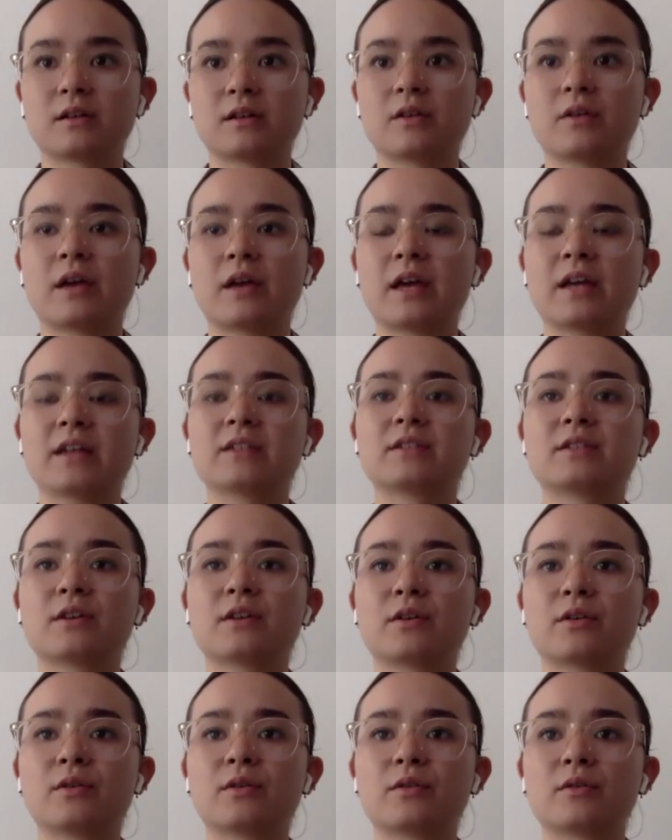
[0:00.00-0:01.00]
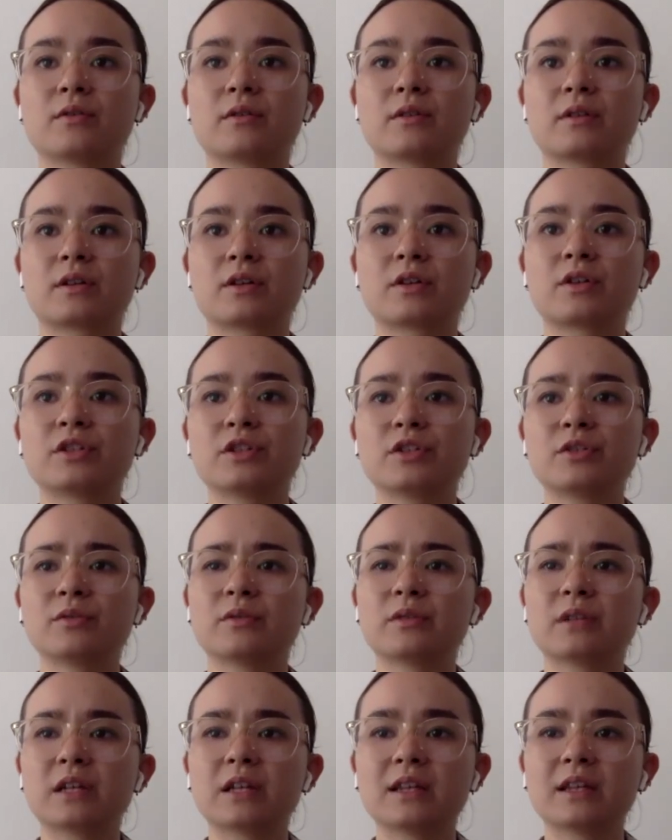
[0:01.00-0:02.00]
Okay, so could
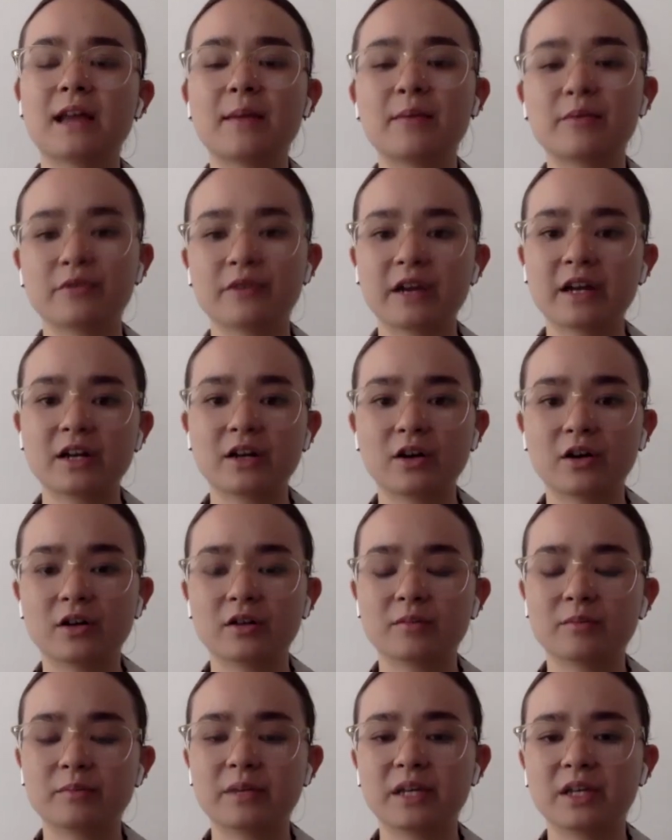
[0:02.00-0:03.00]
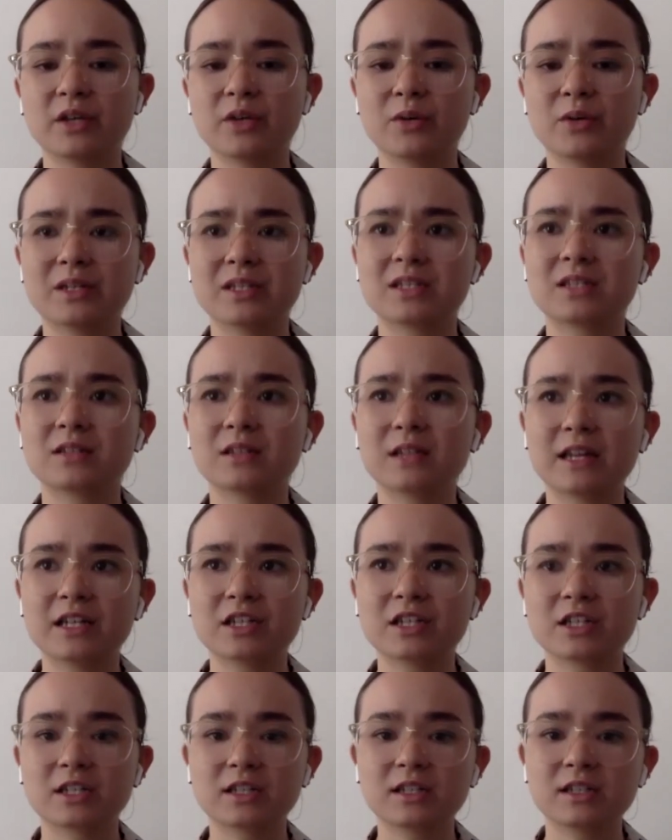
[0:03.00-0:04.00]
you elaborate on PU
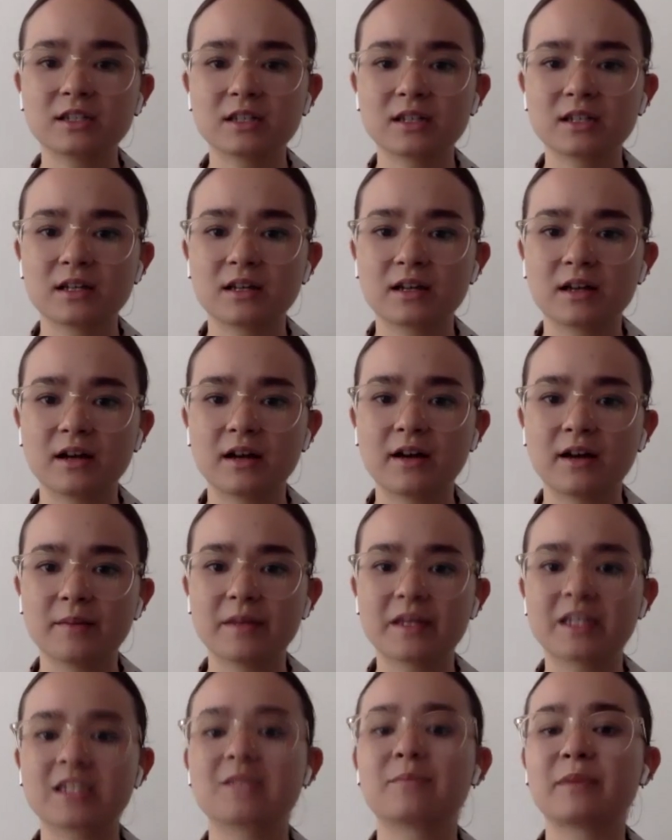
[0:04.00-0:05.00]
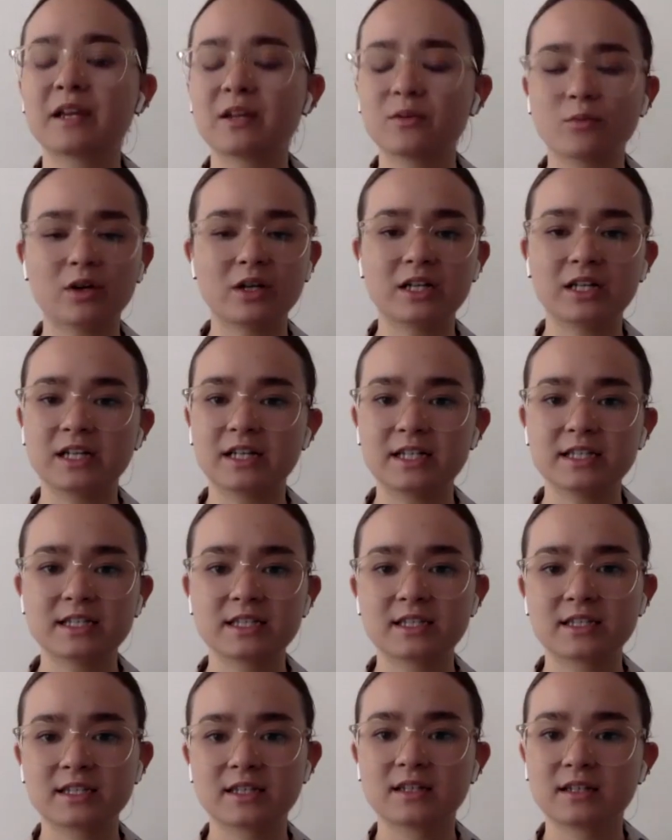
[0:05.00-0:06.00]
insulation? Explain what it
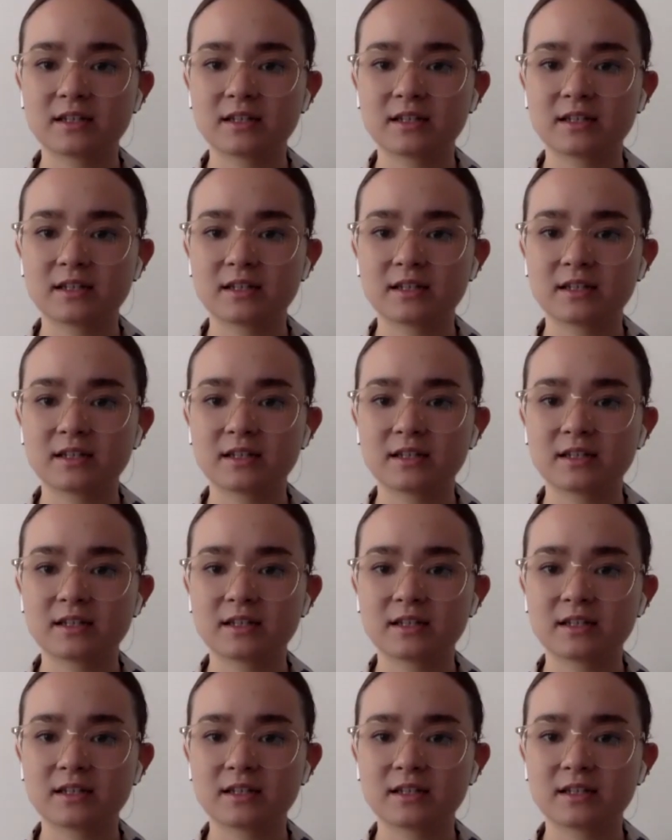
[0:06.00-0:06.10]
is.